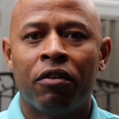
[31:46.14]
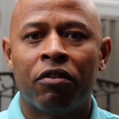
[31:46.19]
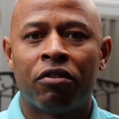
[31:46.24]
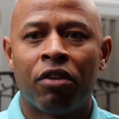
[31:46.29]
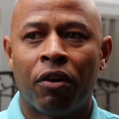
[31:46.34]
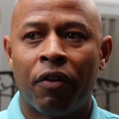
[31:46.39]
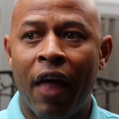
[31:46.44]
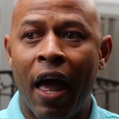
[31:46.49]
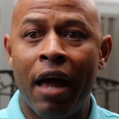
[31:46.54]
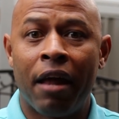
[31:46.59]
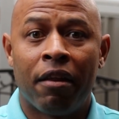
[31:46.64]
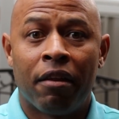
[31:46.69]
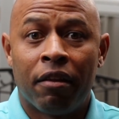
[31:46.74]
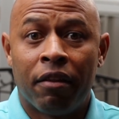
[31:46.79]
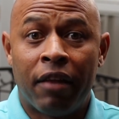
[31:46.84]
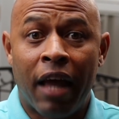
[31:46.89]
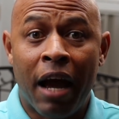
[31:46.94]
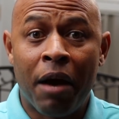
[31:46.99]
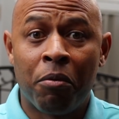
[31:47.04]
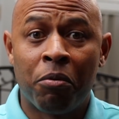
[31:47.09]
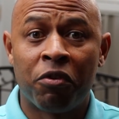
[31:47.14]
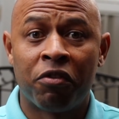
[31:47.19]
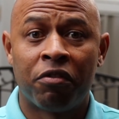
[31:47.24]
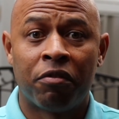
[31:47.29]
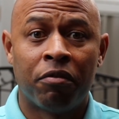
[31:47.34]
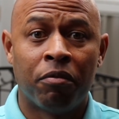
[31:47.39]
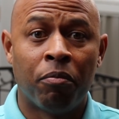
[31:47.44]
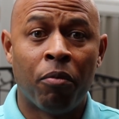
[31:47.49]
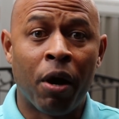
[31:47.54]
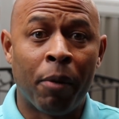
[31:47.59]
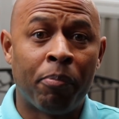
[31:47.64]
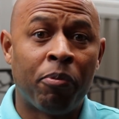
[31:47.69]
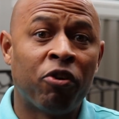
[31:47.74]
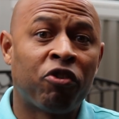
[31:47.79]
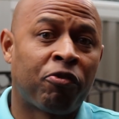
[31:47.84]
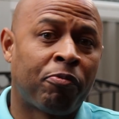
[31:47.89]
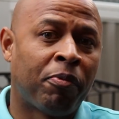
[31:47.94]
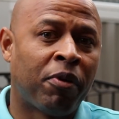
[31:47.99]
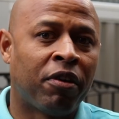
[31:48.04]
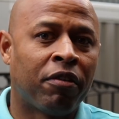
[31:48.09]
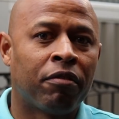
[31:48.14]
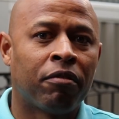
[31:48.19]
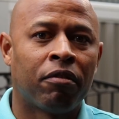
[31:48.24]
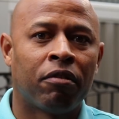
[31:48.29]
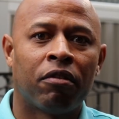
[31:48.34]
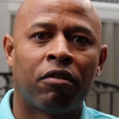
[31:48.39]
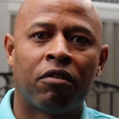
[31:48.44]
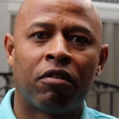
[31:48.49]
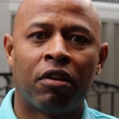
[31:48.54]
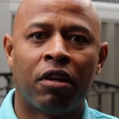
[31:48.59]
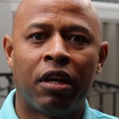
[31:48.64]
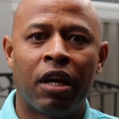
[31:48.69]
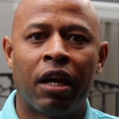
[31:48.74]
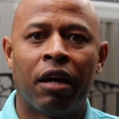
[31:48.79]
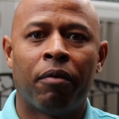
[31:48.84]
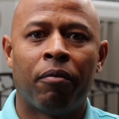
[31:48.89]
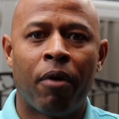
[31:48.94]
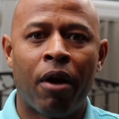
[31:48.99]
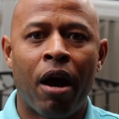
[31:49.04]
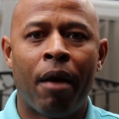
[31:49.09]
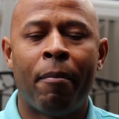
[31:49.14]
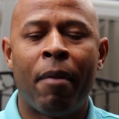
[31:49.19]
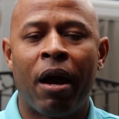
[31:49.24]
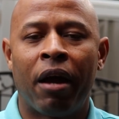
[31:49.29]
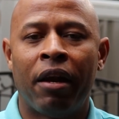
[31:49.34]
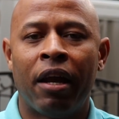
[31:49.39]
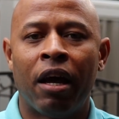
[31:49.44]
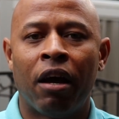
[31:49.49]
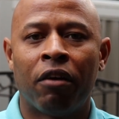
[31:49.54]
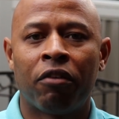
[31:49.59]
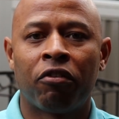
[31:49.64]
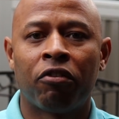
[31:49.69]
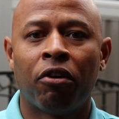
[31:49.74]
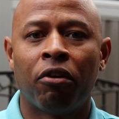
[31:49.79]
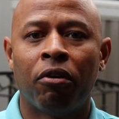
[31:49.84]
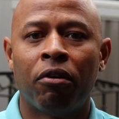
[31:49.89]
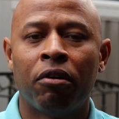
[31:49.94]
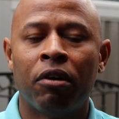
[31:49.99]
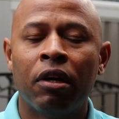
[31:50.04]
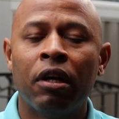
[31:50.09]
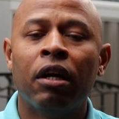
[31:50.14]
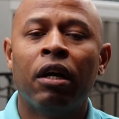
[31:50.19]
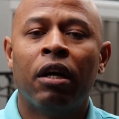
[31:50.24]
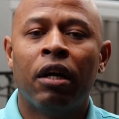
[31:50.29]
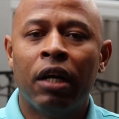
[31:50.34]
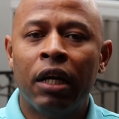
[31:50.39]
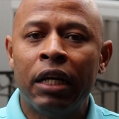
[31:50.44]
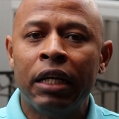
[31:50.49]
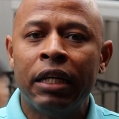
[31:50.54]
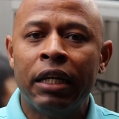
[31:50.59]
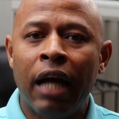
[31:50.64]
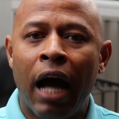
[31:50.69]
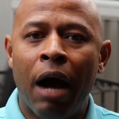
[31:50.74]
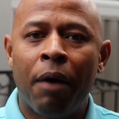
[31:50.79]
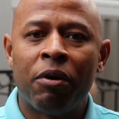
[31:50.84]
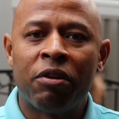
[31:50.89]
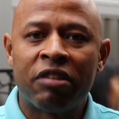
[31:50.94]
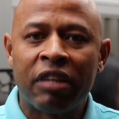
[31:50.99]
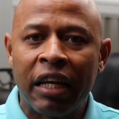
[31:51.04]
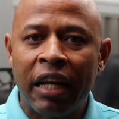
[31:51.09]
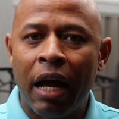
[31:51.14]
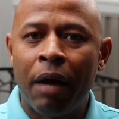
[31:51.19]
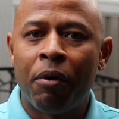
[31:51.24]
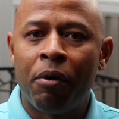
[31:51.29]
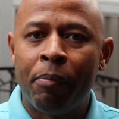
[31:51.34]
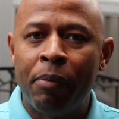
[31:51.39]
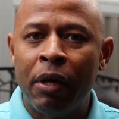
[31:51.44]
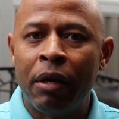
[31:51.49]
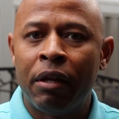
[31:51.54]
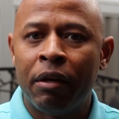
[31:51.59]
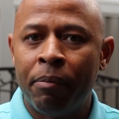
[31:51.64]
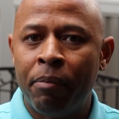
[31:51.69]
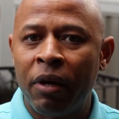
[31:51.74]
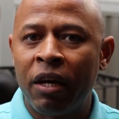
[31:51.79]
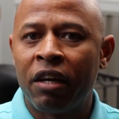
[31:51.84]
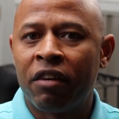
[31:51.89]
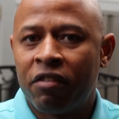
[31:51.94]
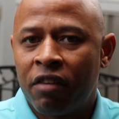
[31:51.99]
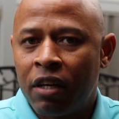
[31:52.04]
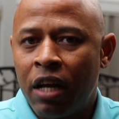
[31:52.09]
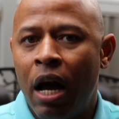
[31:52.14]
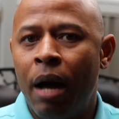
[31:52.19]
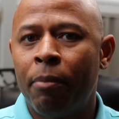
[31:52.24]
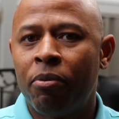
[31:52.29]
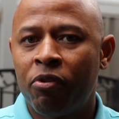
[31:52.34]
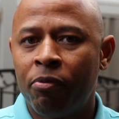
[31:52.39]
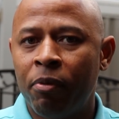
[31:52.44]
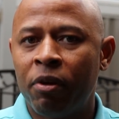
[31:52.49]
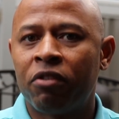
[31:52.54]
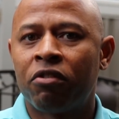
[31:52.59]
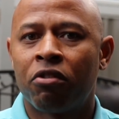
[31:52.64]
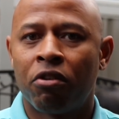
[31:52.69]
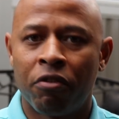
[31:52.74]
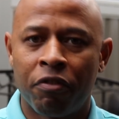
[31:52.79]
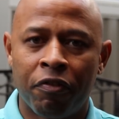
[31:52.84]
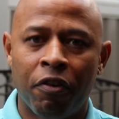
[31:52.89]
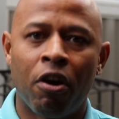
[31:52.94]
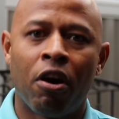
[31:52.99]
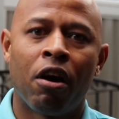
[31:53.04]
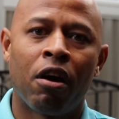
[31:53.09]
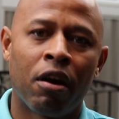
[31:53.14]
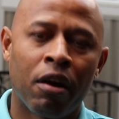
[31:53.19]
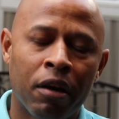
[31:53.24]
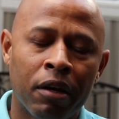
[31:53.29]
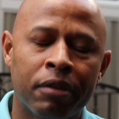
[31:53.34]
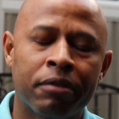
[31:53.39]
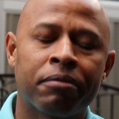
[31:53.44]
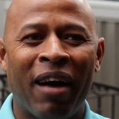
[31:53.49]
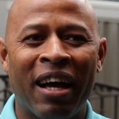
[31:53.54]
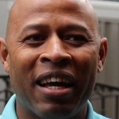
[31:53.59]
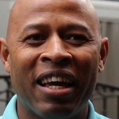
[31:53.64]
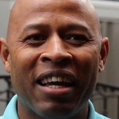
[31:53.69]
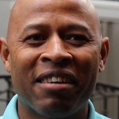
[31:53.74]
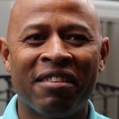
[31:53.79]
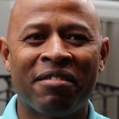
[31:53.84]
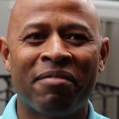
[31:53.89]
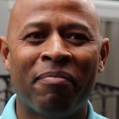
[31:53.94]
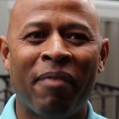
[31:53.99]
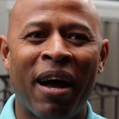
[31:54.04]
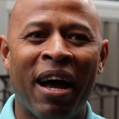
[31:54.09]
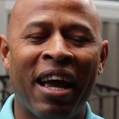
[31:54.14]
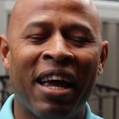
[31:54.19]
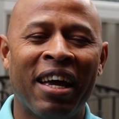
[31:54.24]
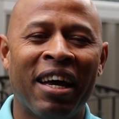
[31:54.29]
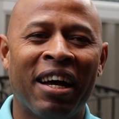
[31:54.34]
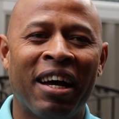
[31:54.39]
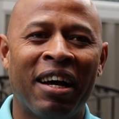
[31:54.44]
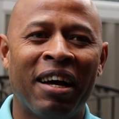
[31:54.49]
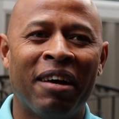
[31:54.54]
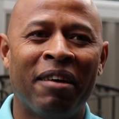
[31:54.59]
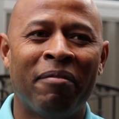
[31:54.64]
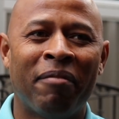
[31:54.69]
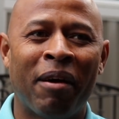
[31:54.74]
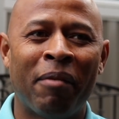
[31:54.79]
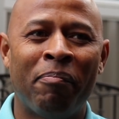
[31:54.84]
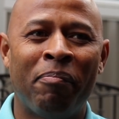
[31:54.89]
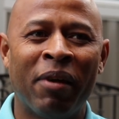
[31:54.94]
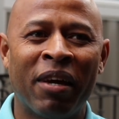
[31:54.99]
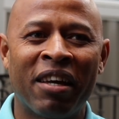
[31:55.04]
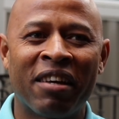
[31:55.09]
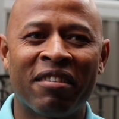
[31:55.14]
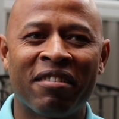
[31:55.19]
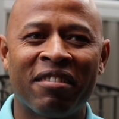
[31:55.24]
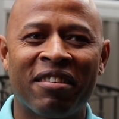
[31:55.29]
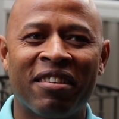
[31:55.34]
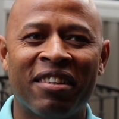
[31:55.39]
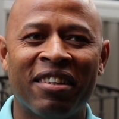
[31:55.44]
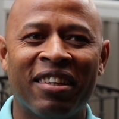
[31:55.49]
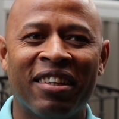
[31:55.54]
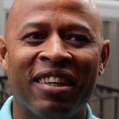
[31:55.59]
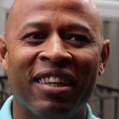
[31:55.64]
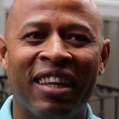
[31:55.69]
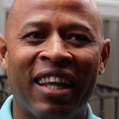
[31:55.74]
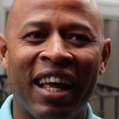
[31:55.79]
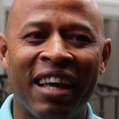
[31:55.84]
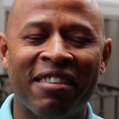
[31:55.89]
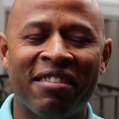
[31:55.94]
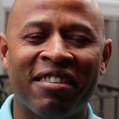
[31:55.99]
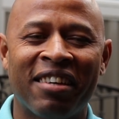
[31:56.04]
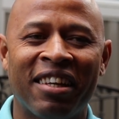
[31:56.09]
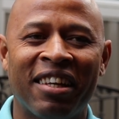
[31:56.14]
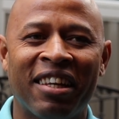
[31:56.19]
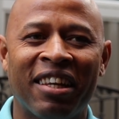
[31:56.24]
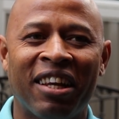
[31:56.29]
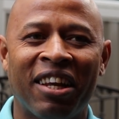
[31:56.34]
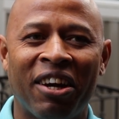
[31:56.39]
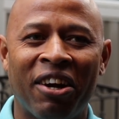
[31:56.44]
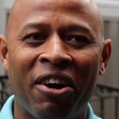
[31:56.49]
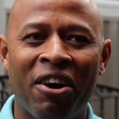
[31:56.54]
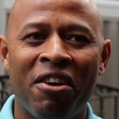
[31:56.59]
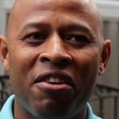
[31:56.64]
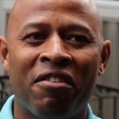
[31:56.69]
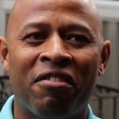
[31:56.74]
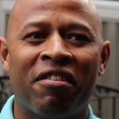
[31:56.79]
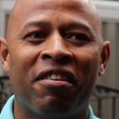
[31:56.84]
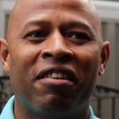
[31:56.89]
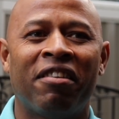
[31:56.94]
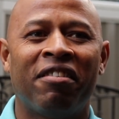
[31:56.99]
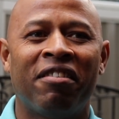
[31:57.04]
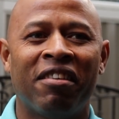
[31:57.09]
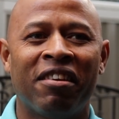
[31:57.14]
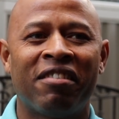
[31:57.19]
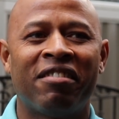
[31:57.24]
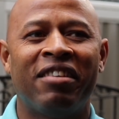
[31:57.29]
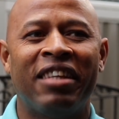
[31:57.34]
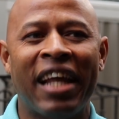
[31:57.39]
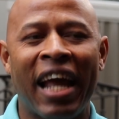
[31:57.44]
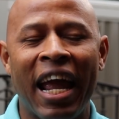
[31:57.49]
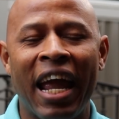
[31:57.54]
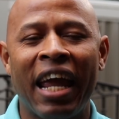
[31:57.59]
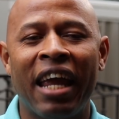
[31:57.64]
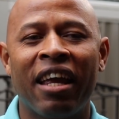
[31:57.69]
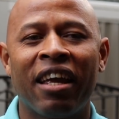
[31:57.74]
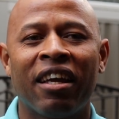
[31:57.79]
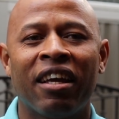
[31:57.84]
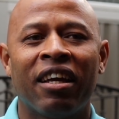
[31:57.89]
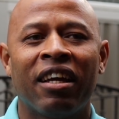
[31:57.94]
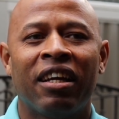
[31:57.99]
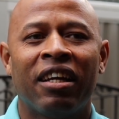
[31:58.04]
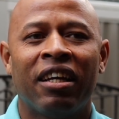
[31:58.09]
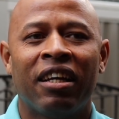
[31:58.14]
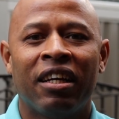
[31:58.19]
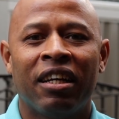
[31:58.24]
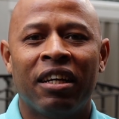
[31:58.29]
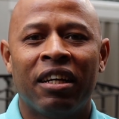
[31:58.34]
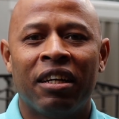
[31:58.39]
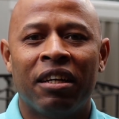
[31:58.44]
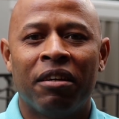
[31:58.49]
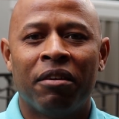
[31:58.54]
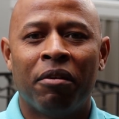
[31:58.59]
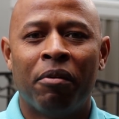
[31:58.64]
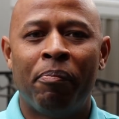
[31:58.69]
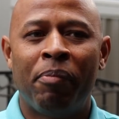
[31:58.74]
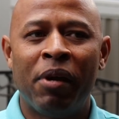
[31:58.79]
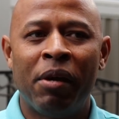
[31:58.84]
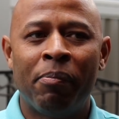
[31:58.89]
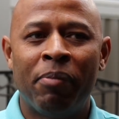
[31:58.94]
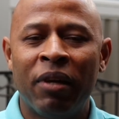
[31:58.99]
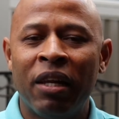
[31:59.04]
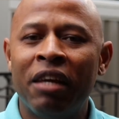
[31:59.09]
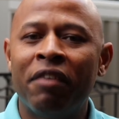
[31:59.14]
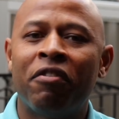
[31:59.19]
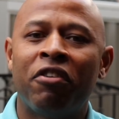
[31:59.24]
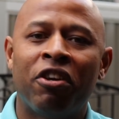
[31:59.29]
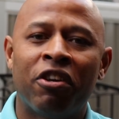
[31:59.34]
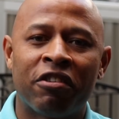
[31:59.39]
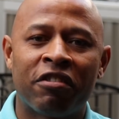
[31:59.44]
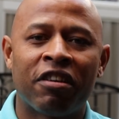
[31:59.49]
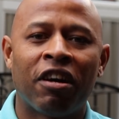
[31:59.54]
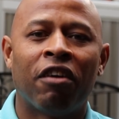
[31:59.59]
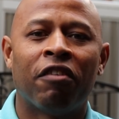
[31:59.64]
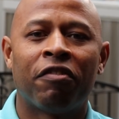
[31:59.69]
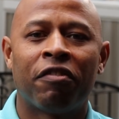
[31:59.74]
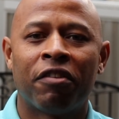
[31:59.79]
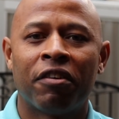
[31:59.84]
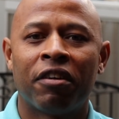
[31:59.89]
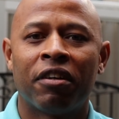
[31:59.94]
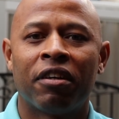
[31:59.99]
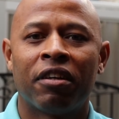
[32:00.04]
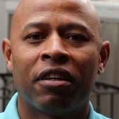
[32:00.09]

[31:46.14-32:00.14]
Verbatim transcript: So that that was what pushed me to get where I'm at now. So I would say that would be the biggest accomplishment so far. I guess my uh, my biggest lesson learned to this day but be believe in yourself.